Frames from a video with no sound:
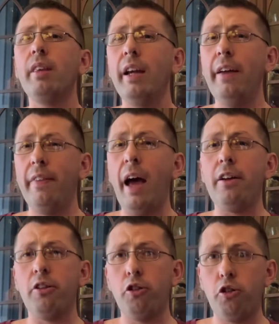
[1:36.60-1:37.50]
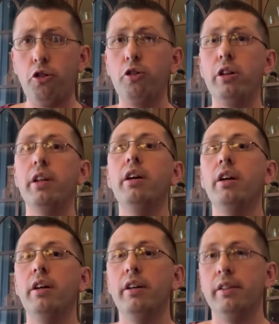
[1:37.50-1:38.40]
And that should
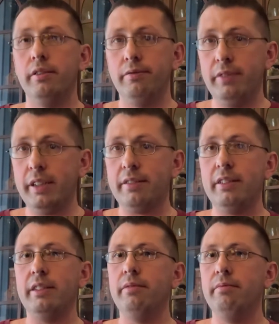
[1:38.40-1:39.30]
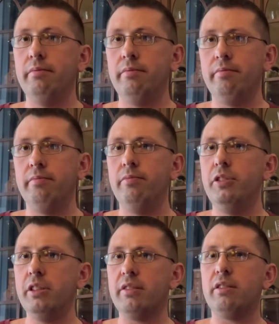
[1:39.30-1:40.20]
fix it
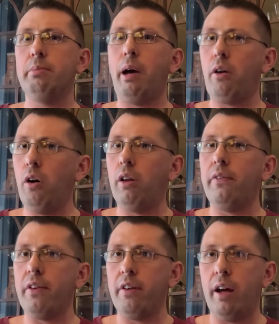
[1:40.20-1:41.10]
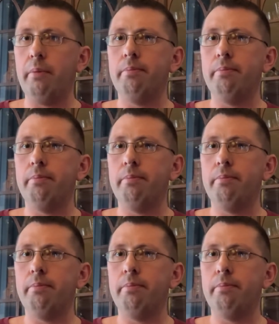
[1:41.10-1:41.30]
just about all of the time.